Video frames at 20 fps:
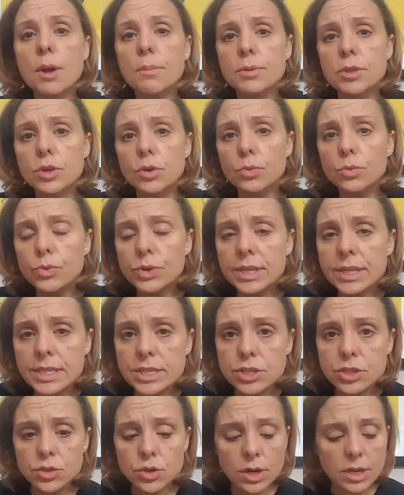but they're really
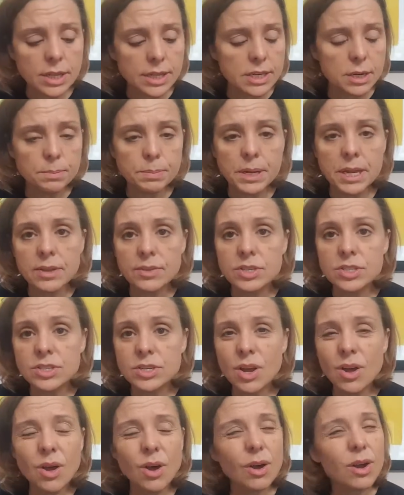struggling to play the
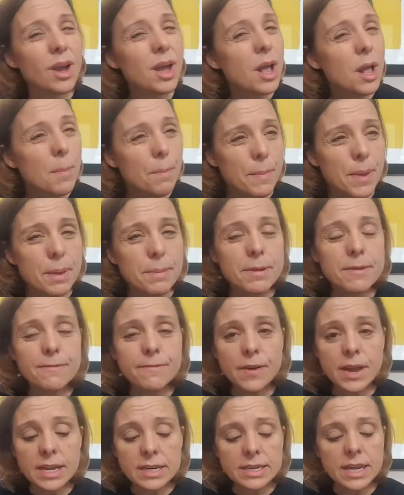song, maybe
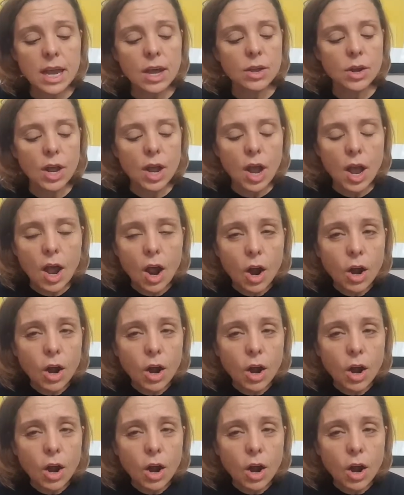find out,